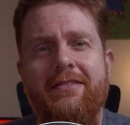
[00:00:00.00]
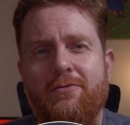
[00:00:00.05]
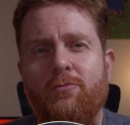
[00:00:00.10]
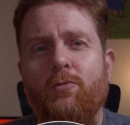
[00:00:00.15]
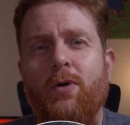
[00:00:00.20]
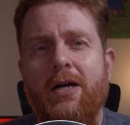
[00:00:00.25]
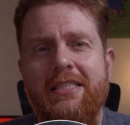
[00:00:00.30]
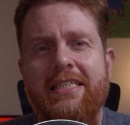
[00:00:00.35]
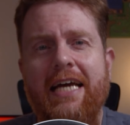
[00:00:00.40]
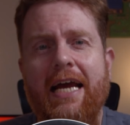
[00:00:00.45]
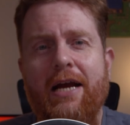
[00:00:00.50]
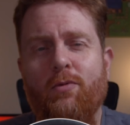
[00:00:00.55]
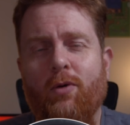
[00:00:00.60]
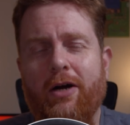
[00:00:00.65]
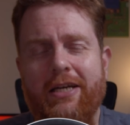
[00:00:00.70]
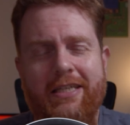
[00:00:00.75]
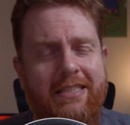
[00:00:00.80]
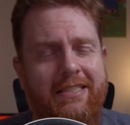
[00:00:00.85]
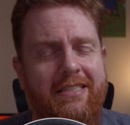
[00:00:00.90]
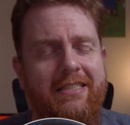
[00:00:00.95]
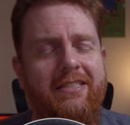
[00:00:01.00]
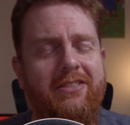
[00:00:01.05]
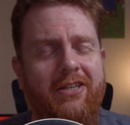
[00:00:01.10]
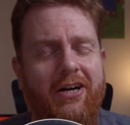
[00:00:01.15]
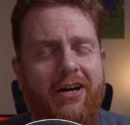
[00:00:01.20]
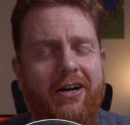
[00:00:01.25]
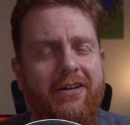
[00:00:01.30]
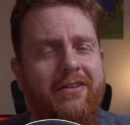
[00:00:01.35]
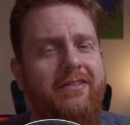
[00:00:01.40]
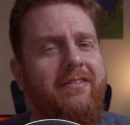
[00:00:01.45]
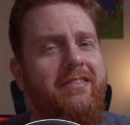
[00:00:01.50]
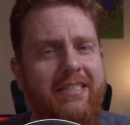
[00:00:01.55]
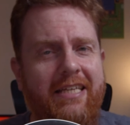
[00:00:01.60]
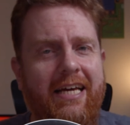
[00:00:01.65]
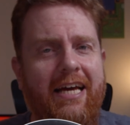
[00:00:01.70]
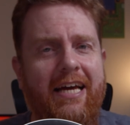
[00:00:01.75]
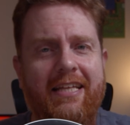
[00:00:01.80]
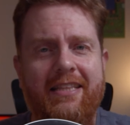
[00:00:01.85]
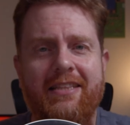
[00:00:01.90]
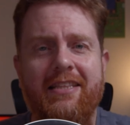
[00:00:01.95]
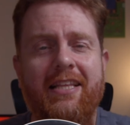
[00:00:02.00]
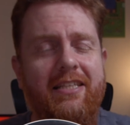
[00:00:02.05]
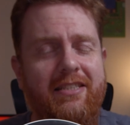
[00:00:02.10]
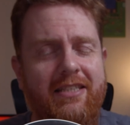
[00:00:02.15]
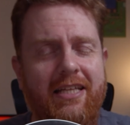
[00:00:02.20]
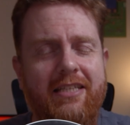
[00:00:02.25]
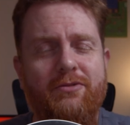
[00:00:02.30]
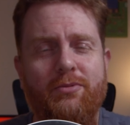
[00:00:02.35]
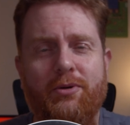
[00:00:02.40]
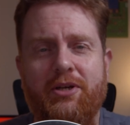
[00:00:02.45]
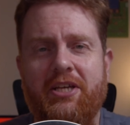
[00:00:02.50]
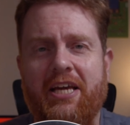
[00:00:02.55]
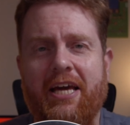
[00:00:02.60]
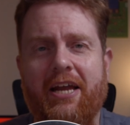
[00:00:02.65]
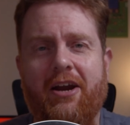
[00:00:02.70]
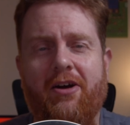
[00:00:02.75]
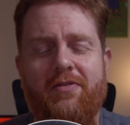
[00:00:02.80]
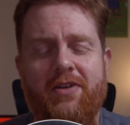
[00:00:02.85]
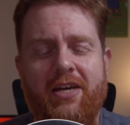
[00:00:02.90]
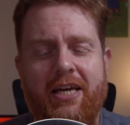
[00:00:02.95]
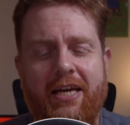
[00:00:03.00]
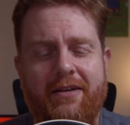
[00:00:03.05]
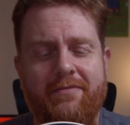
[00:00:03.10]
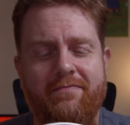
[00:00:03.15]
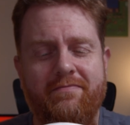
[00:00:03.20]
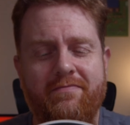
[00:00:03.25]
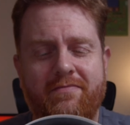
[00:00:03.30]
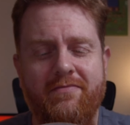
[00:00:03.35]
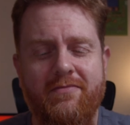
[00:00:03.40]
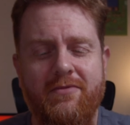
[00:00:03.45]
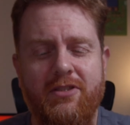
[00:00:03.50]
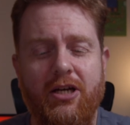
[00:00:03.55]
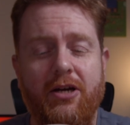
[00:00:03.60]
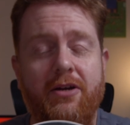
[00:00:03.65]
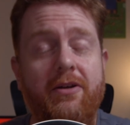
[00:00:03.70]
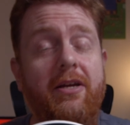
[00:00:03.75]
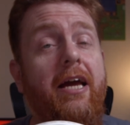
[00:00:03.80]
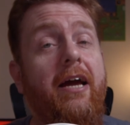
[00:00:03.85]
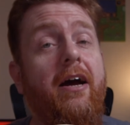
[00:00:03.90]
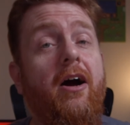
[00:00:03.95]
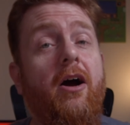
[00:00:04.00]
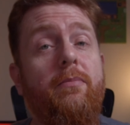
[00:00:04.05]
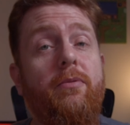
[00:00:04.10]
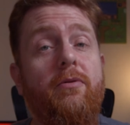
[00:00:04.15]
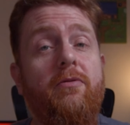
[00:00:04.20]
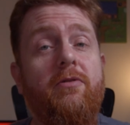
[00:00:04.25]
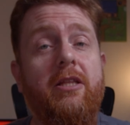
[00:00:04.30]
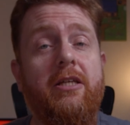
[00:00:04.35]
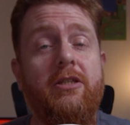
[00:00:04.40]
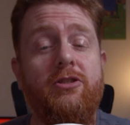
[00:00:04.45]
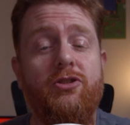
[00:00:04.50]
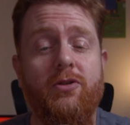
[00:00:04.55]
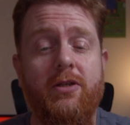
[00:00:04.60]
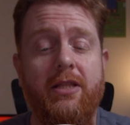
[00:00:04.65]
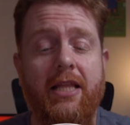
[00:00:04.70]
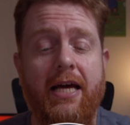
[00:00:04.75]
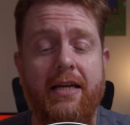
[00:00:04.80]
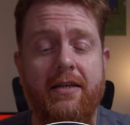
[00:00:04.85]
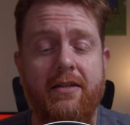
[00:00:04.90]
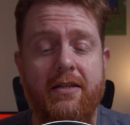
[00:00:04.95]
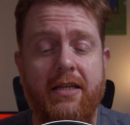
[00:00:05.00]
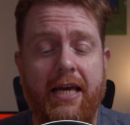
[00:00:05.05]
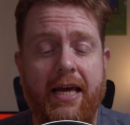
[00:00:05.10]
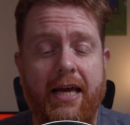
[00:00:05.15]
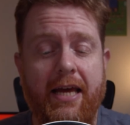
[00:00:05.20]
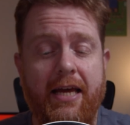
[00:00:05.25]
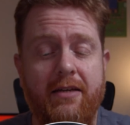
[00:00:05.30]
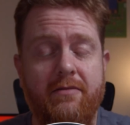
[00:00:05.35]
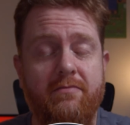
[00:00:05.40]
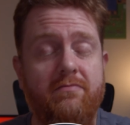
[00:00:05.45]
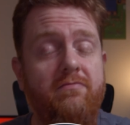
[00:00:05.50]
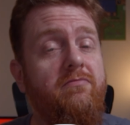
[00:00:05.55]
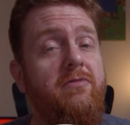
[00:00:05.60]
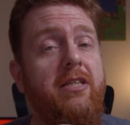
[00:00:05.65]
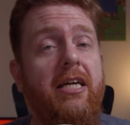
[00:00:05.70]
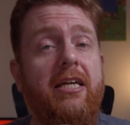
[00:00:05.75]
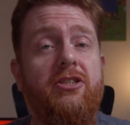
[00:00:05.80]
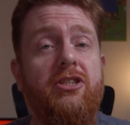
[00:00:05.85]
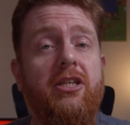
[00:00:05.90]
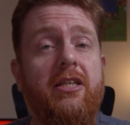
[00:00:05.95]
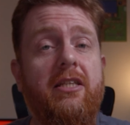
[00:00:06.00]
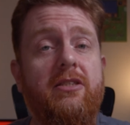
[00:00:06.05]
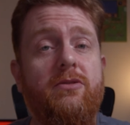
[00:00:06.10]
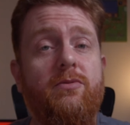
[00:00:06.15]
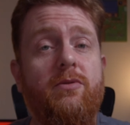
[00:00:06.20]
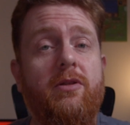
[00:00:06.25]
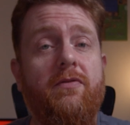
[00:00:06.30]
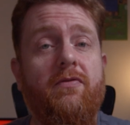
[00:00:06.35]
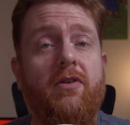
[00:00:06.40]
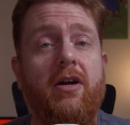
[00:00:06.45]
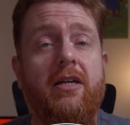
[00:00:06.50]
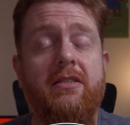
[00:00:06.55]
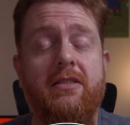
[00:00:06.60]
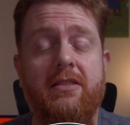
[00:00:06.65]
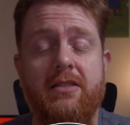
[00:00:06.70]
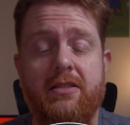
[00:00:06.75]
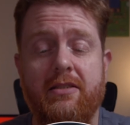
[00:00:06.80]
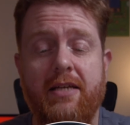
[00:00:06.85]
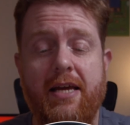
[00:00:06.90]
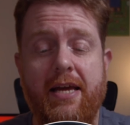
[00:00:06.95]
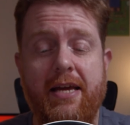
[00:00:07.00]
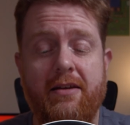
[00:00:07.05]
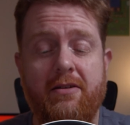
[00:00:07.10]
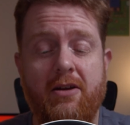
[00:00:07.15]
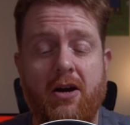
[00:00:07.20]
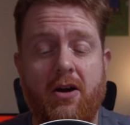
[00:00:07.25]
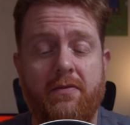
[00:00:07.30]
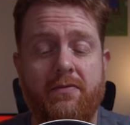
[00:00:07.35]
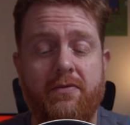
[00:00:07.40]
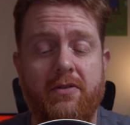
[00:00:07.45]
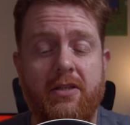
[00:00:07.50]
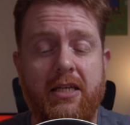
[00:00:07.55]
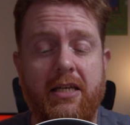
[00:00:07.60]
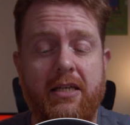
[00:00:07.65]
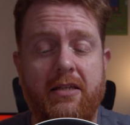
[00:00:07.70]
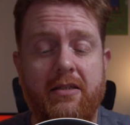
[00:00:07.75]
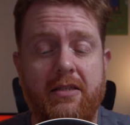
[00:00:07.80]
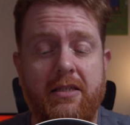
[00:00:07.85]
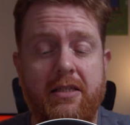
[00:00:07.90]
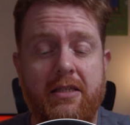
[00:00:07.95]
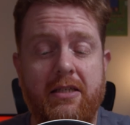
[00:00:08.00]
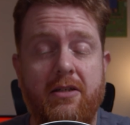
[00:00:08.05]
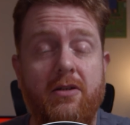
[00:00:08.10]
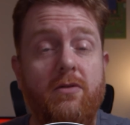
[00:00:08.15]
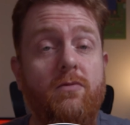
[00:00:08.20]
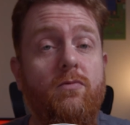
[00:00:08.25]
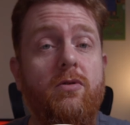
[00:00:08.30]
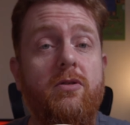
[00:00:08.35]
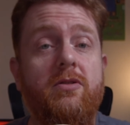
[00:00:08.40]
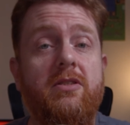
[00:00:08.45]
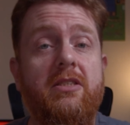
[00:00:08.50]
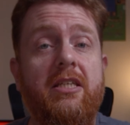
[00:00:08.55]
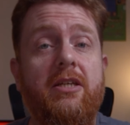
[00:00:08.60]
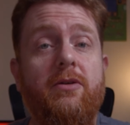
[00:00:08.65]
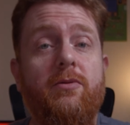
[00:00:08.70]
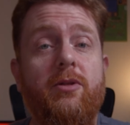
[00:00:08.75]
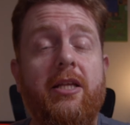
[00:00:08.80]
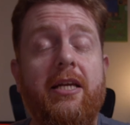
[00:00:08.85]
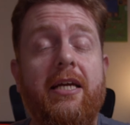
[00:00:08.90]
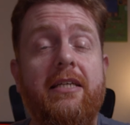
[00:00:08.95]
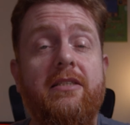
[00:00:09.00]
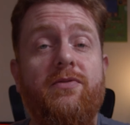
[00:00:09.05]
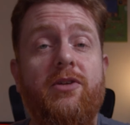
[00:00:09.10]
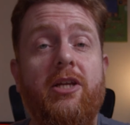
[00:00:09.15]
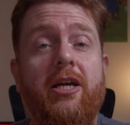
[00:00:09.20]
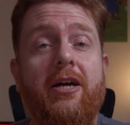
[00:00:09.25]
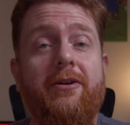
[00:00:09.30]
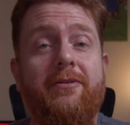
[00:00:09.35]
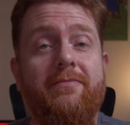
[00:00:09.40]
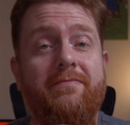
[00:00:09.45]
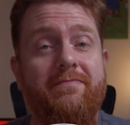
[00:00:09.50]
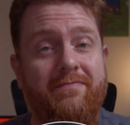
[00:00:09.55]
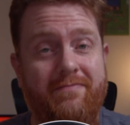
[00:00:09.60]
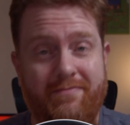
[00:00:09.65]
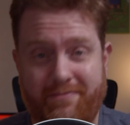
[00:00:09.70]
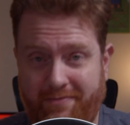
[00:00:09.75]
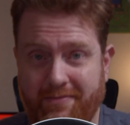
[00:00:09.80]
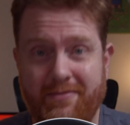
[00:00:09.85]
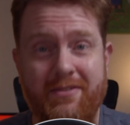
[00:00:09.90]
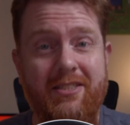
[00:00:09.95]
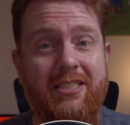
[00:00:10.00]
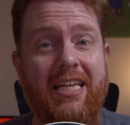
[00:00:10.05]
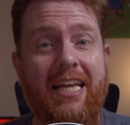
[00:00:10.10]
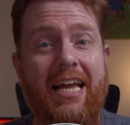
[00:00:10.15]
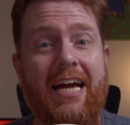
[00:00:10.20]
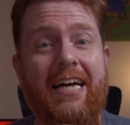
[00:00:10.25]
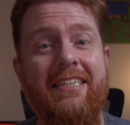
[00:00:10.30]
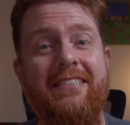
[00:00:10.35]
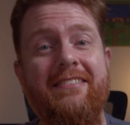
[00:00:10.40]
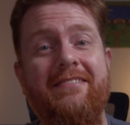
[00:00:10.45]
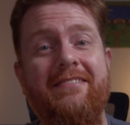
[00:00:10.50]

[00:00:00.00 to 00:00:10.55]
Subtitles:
one take wonders. So yeah, that's what you get over here. So yeah, I hope you really enjoyed that, and yeah, share this with your friends, and hopefully we'll see you on the next video. See ya.